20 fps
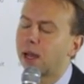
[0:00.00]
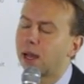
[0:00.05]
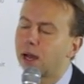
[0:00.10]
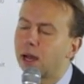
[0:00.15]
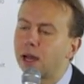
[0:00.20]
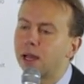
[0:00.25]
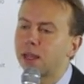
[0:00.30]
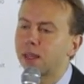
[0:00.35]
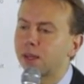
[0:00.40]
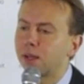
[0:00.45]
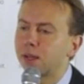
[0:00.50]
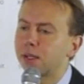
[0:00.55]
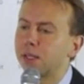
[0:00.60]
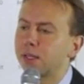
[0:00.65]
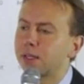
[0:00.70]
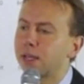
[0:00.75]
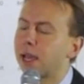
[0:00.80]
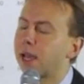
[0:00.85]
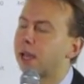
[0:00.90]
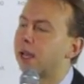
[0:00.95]
I thought,
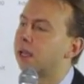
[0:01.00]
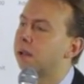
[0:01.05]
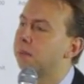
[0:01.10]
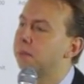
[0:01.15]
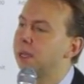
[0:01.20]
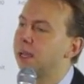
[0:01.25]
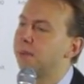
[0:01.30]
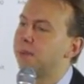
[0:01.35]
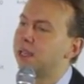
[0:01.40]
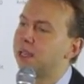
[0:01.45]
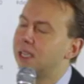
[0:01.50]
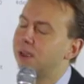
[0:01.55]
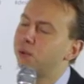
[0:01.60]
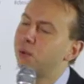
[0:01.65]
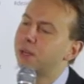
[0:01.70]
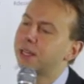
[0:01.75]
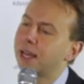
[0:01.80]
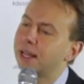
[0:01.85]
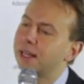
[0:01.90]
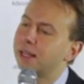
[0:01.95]
okay, maybe if
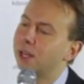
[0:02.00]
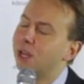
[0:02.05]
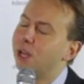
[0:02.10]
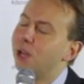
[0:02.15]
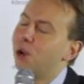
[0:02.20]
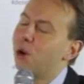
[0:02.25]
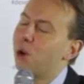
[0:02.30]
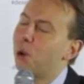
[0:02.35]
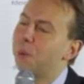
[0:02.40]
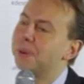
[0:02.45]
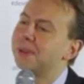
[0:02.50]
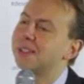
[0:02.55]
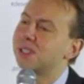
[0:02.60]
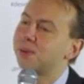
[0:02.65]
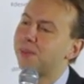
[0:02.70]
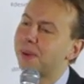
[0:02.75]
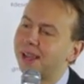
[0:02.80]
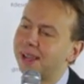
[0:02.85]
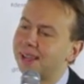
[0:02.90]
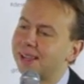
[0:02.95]
we can open the
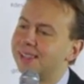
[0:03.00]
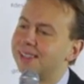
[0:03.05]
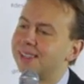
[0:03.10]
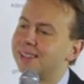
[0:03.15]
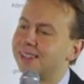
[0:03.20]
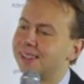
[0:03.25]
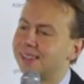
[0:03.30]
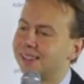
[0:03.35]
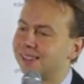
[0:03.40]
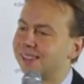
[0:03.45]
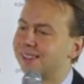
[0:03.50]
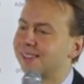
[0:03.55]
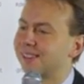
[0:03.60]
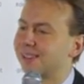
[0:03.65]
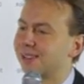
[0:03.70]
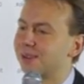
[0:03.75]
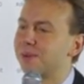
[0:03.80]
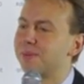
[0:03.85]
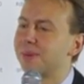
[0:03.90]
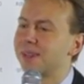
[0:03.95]
space
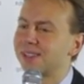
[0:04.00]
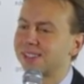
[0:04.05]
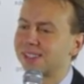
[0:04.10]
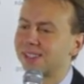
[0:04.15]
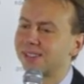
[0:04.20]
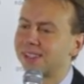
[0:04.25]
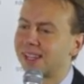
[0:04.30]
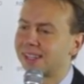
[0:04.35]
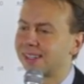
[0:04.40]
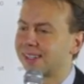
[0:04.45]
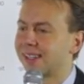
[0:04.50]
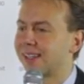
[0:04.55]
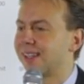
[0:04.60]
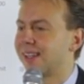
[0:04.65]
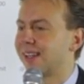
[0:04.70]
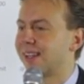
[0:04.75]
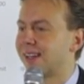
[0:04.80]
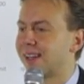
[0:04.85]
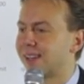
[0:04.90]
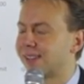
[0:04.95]
so much so that
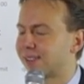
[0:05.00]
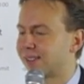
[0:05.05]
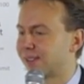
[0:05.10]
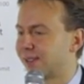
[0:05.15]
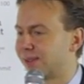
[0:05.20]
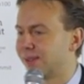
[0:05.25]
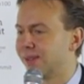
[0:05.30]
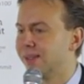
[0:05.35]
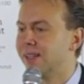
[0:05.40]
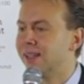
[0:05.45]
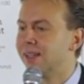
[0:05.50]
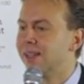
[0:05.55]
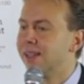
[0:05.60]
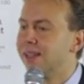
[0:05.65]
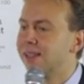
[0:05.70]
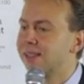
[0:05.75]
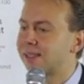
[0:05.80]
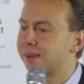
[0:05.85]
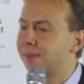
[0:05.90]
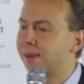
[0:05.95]
allows to
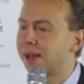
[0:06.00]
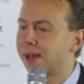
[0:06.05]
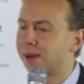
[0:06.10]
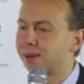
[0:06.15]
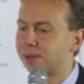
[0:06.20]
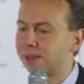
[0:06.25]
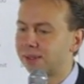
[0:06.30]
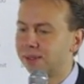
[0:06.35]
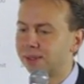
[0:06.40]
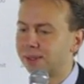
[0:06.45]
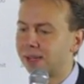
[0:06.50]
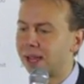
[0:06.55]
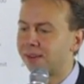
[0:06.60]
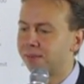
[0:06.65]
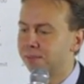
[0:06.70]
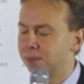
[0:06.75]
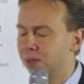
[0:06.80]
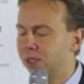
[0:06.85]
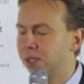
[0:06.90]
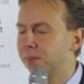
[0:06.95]
somehow
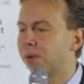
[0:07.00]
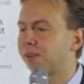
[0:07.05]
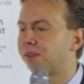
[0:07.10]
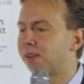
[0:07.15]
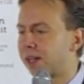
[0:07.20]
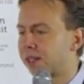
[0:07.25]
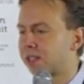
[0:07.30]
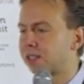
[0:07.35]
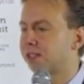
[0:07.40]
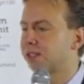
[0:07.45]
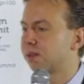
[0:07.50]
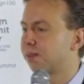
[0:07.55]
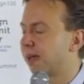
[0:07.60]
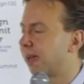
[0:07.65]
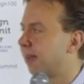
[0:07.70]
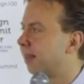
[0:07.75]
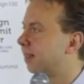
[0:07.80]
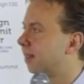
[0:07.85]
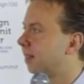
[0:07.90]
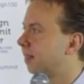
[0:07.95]
have multiple function
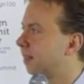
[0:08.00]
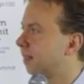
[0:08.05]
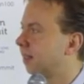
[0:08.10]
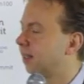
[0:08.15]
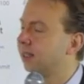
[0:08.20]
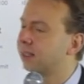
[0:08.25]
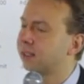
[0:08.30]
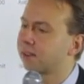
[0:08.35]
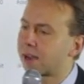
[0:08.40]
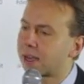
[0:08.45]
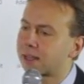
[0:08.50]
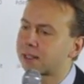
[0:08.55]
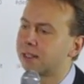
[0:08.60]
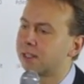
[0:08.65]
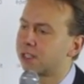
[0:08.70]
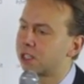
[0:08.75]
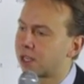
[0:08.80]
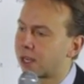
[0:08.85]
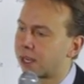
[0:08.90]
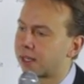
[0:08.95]
spaces interacting
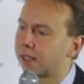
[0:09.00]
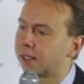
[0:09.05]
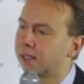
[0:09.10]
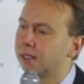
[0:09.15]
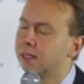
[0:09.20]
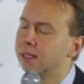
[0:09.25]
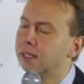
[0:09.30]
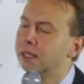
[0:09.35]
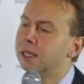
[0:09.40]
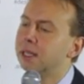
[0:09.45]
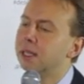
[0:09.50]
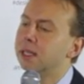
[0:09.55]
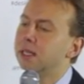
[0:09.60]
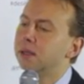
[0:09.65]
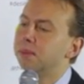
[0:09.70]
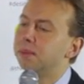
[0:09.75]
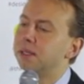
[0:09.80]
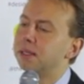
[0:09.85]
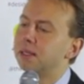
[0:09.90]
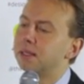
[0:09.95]
with each other,
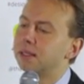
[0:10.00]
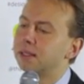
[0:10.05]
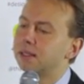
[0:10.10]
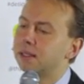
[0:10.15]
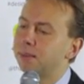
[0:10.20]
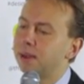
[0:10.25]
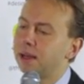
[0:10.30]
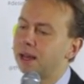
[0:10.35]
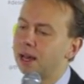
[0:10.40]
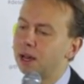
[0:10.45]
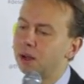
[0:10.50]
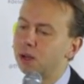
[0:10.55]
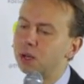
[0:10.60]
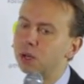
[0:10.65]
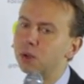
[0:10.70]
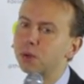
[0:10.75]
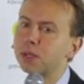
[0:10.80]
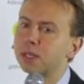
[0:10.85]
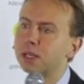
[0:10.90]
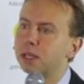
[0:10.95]
but somehow
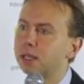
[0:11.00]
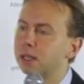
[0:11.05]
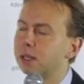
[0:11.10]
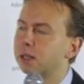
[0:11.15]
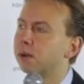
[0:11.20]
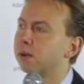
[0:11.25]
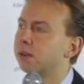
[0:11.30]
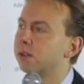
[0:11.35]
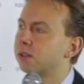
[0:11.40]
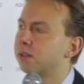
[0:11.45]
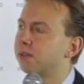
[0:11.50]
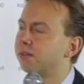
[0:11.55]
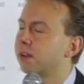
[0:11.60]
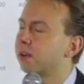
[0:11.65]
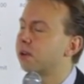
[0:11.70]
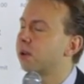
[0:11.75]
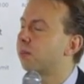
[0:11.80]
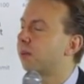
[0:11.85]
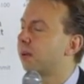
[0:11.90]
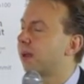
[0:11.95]
looking also
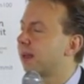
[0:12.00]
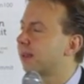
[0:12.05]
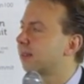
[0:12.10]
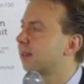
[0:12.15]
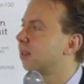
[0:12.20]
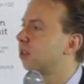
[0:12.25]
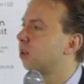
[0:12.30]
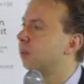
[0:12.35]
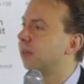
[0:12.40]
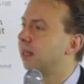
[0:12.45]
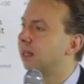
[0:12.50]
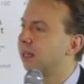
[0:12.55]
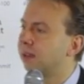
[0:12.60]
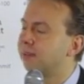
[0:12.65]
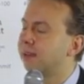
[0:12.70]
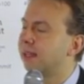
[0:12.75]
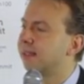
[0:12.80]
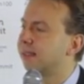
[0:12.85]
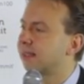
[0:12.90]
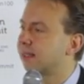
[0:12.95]
very pleasant to be
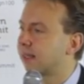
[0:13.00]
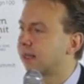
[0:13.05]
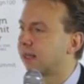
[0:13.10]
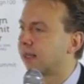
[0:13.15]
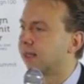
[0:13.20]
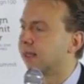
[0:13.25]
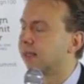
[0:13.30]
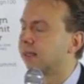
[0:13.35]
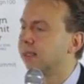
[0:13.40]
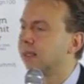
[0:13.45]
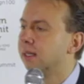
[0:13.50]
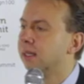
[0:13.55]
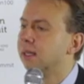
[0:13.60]
lived and seen.